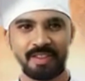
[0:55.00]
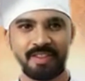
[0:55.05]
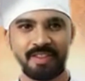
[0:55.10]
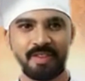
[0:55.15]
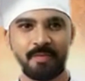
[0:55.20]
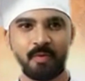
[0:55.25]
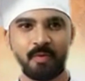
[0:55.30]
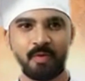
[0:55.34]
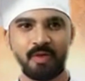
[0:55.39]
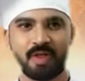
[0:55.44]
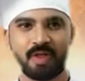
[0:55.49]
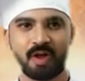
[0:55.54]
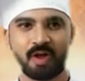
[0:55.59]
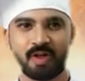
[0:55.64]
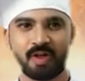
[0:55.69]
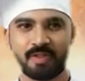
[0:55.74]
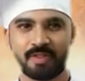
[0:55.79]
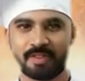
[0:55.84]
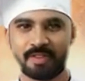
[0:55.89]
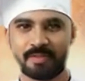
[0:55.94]
it's smoking
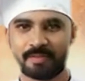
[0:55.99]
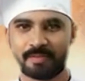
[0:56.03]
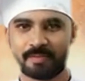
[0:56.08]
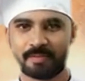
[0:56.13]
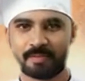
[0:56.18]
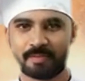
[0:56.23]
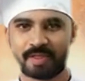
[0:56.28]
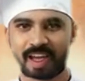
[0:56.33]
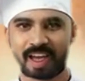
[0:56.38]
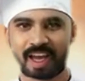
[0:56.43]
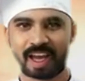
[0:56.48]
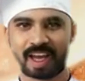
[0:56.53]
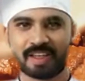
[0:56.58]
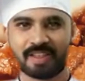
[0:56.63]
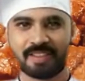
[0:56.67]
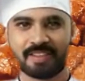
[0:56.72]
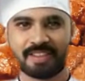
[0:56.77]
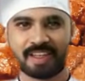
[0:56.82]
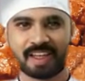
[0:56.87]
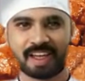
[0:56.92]
hot. Add
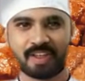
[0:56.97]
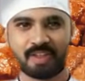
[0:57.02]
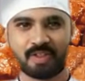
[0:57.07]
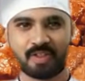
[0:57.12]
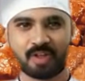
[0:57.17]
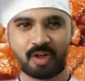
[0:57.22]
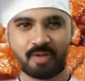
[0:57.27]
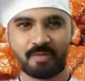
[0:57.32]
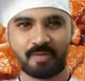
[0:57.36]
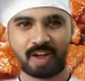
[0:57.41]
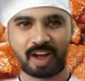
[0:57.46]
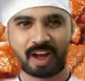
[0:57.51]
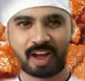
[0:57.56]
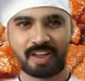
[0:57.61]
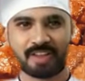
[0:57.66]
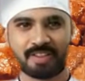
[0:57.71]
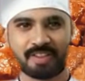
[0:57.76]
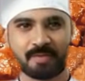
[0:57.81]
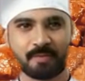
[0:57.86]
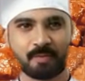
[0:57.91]
a dash of
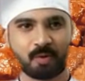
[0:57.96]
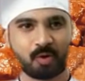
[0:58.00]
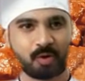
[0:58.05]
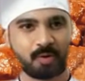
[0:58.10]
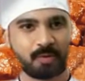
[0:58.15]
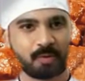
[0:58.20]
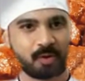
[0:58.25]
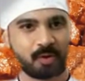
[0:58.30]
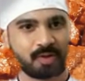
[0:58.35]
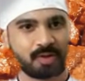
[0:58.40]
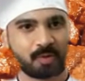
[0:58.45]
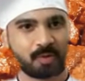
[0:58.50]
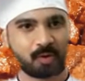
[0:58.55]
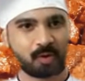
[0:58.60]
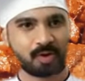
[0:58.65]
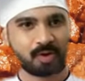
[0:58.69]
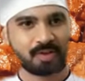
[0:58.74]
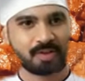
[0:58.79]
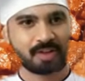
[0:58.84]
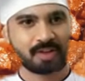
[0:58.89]
high smoke point
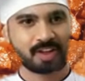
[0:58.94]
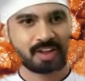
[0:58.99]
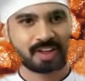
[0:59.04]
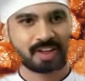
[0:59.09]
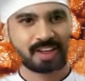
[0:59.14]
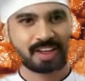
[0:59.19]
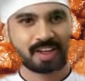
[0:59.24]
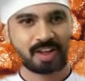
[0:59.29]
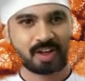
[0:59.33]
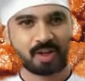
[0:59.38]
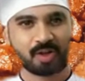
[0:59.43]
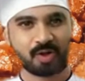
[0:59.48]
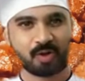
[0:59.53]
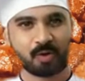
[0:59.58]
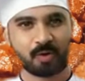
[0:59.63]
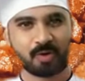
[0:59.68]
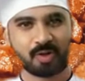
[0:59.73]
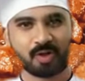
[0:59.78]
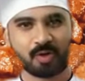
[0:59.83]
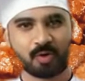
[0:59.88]
oil like
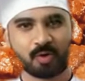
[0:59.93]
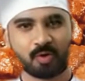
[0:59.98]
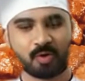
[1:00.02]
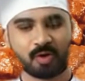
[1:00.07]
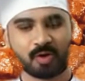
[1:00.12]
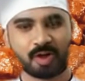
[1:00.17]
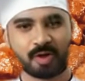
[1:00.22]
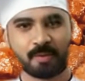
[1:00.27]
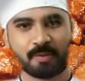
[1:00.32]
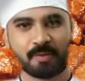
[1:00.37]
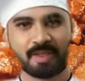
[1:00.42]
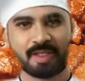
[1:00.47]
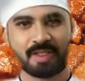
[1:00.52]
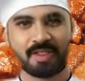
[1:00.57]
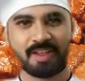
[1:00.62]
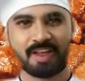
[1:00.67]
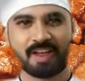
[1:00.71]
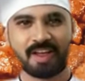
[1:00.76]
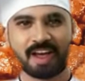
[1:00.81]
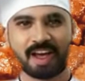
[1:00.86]
canola or
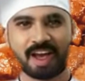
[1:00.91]
grapeseed,